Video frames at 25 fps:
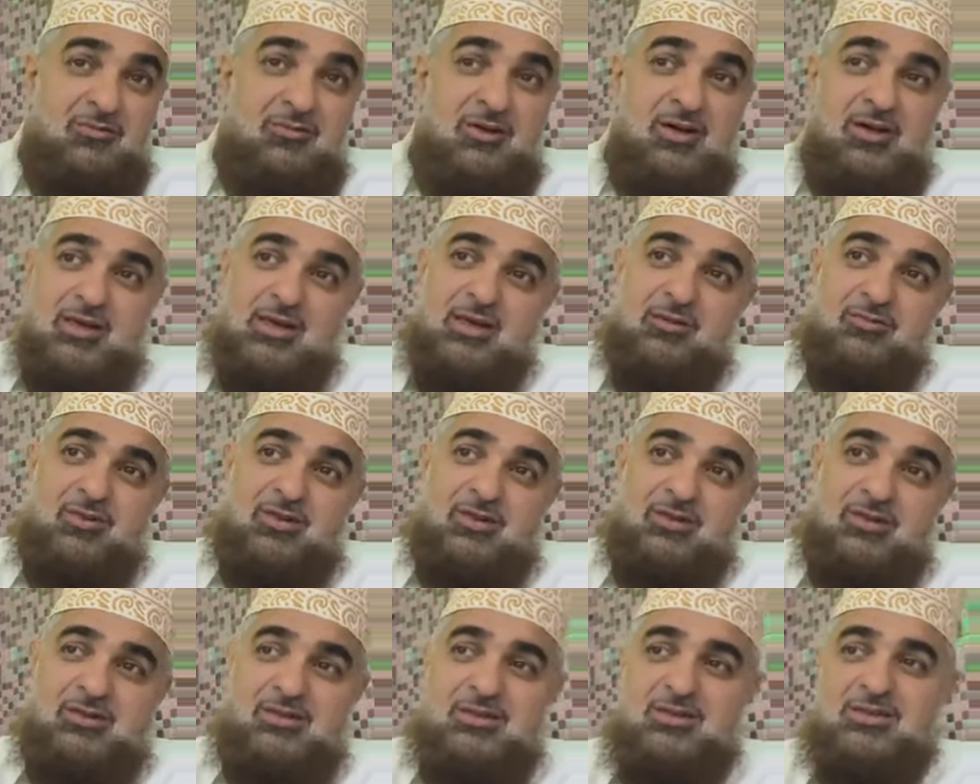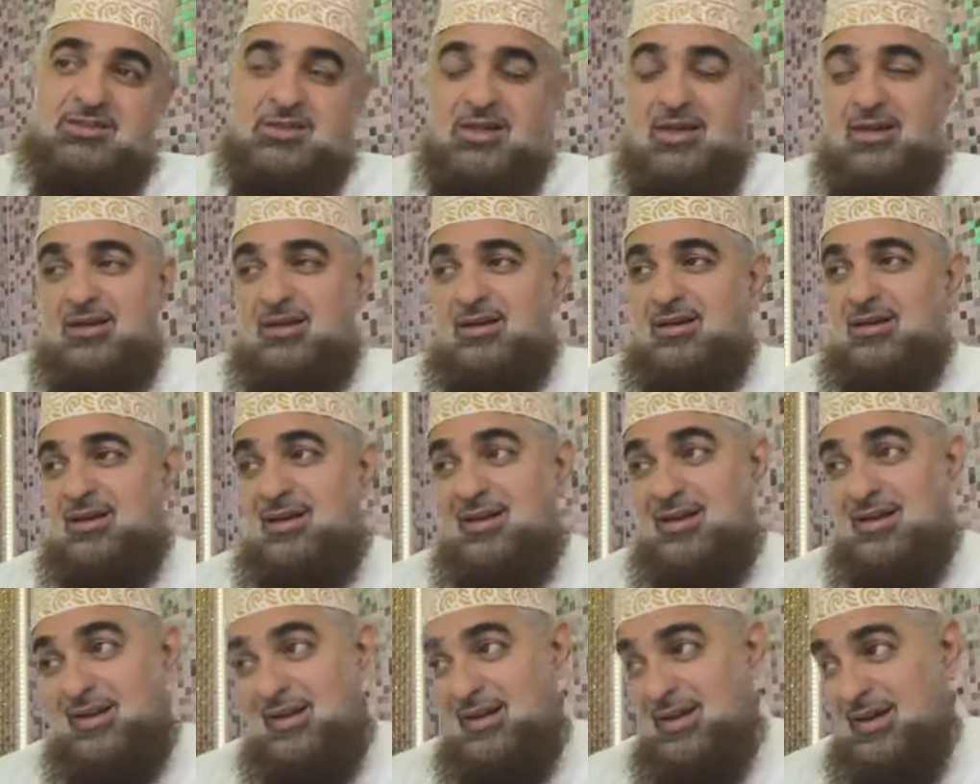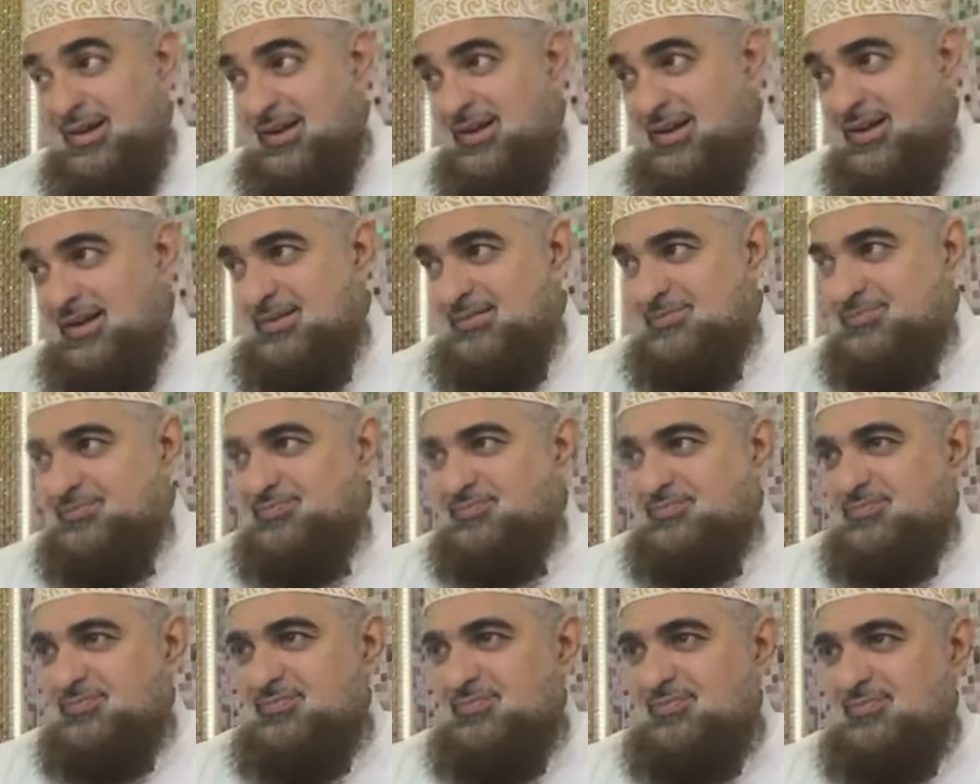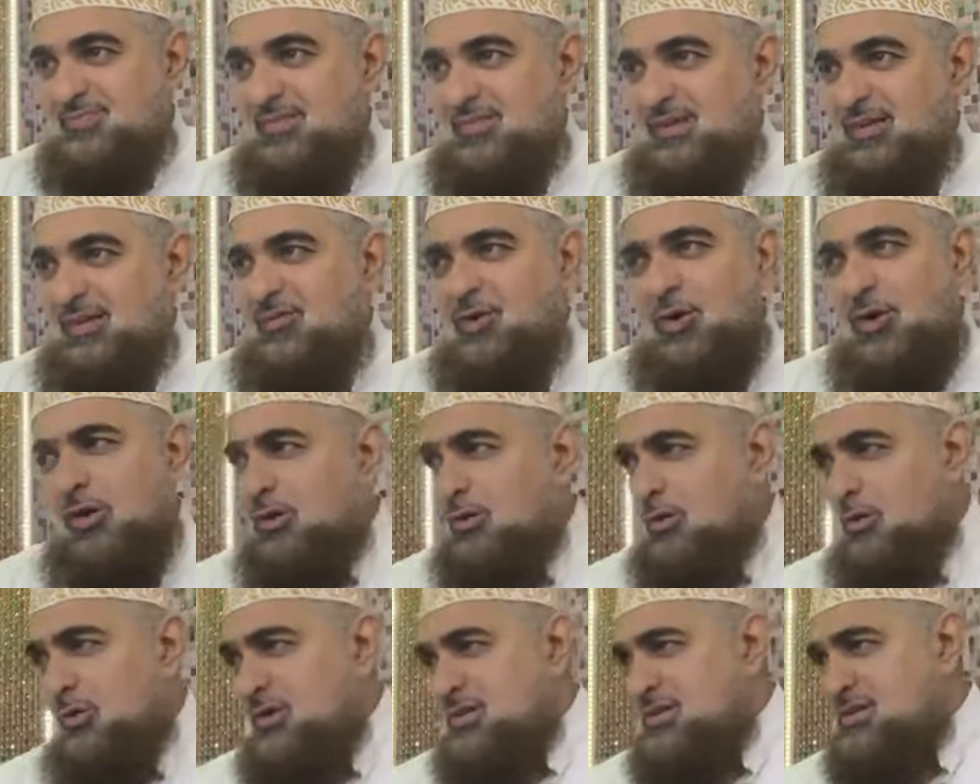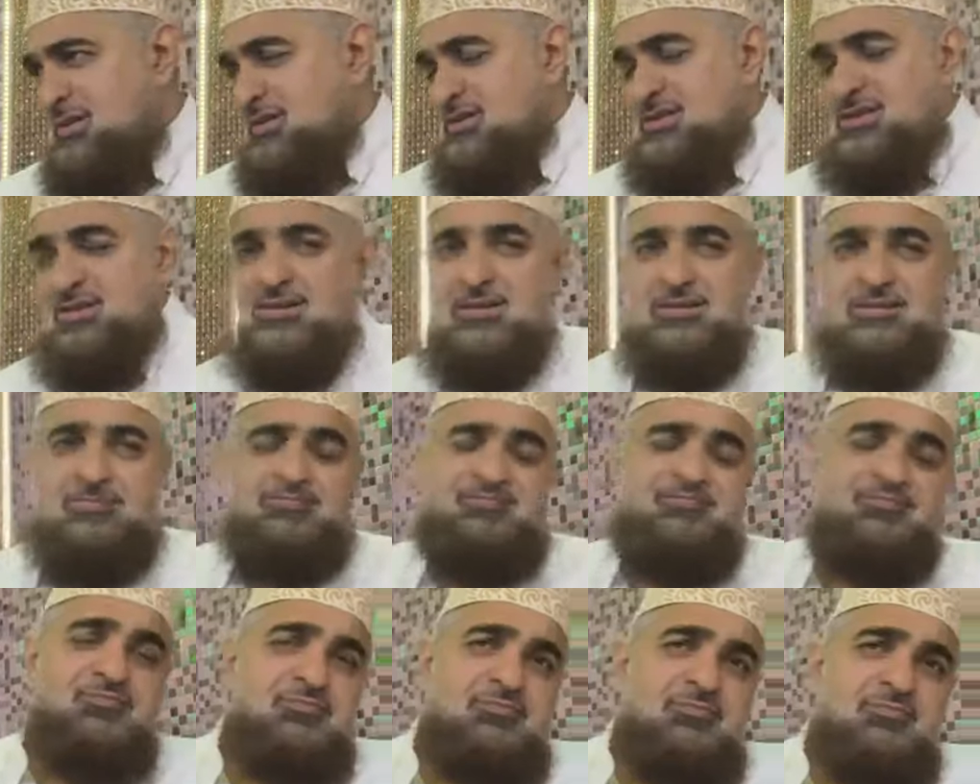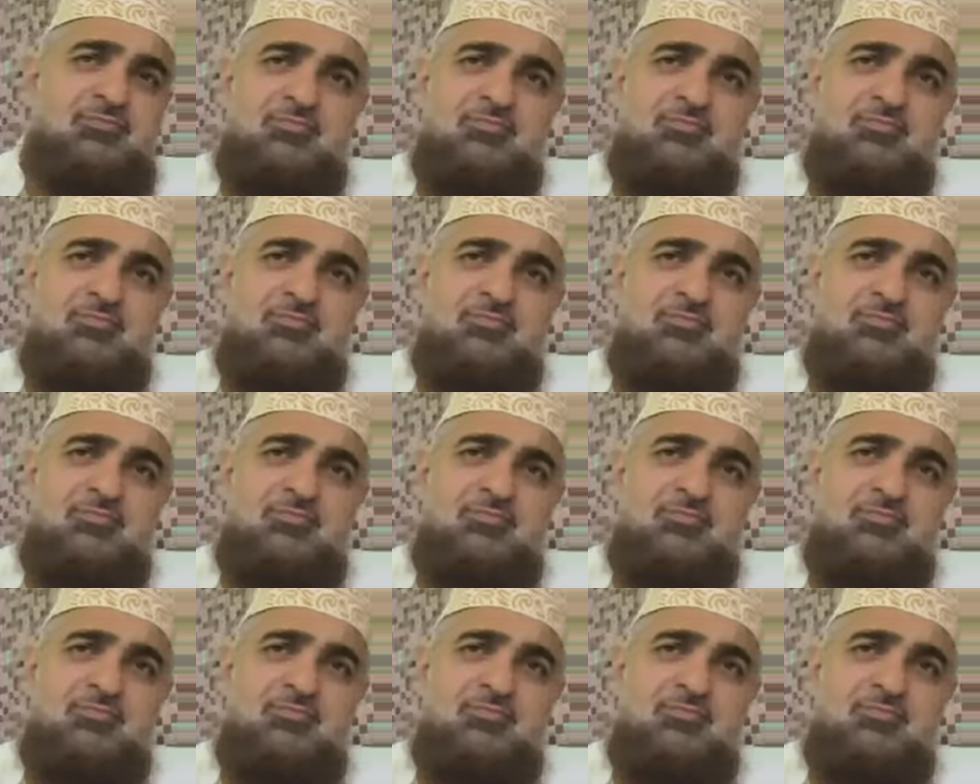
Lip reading: never ever tell a lie." We all know this incident.